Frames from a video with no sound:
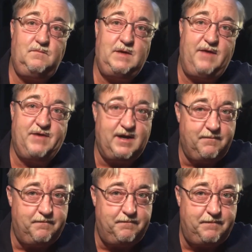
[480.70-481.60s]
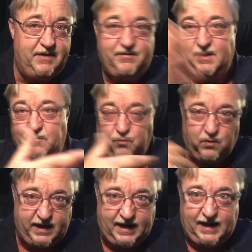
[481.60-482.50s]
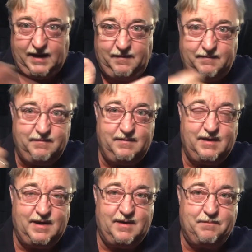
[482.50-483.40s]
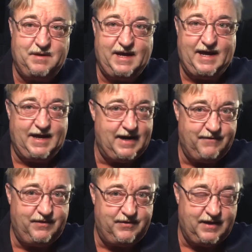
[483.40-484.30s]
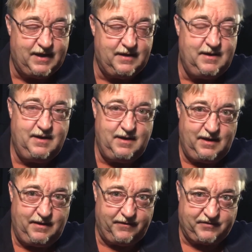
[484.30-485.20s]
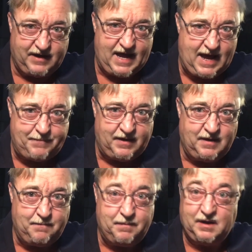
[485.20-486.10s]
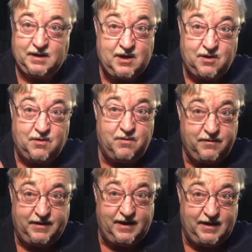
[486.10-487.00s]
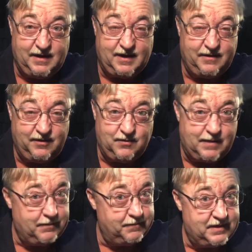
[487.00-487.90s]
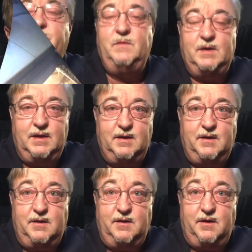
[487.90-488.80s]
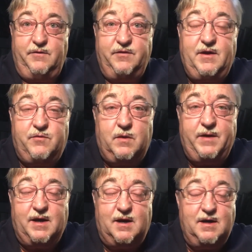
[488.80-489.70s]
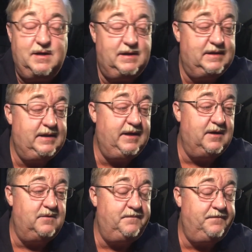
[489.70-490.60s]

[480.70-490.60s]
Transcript: I've got to basically re-plan everything that's going to happen below the uh, new upper bunk. So there's where we are, you know.